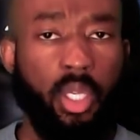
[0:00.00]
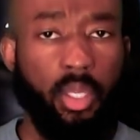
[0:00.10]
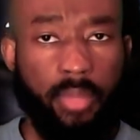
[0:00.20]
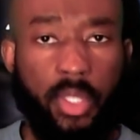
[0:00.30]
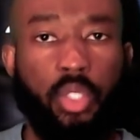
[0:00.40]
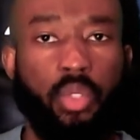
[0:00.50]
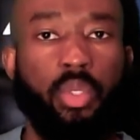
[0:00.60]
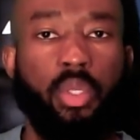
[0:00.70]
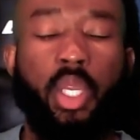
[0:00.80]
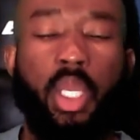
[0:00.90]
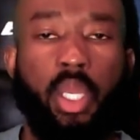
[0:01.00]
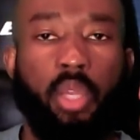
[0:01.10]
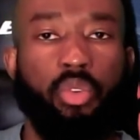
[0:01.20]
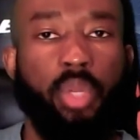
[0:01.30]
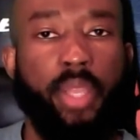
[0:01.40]
Because
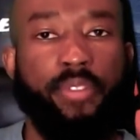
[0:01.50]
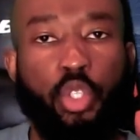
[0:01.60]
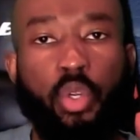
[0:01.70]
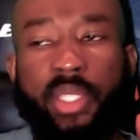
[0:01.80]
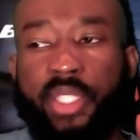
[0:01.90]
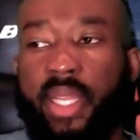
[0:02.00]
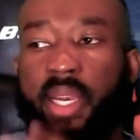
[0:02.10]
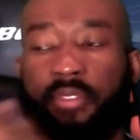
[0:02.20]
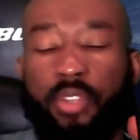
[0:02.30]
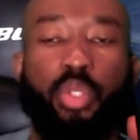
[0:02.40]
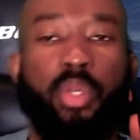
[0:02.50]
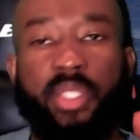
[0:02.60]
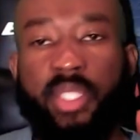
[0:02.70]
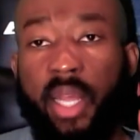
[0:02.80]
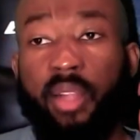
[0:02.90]
if the soul is delivered to
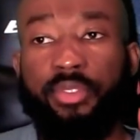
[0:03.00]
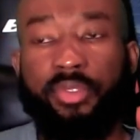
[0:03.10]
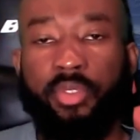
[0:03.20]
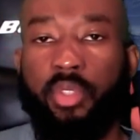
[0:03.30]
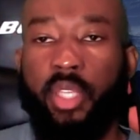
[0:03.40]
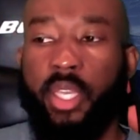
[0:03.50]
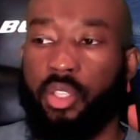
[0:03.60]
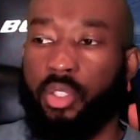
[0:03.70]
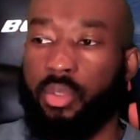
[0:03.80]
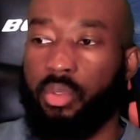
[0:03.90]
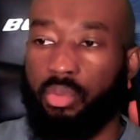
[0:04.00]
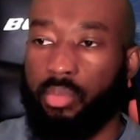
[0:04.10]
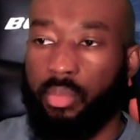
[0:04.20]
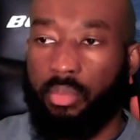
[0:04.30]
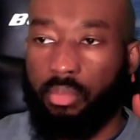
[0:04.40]
itself, is
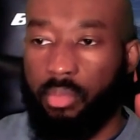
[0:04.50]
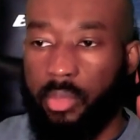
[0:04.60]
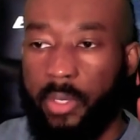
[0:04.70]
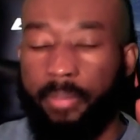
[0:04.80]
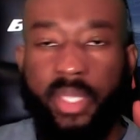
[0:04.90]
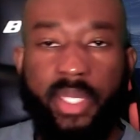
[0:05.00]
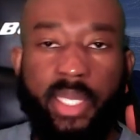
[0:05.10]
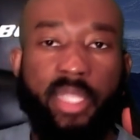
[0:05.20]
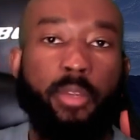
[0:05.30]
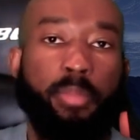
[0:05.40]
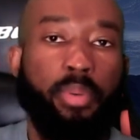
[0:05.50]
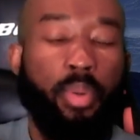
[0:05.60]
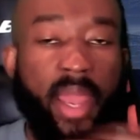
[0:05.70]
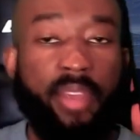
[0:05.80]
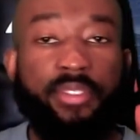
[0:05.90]
basically
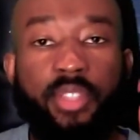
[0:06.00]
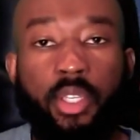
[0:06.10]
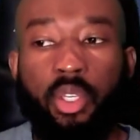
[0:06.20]
deprived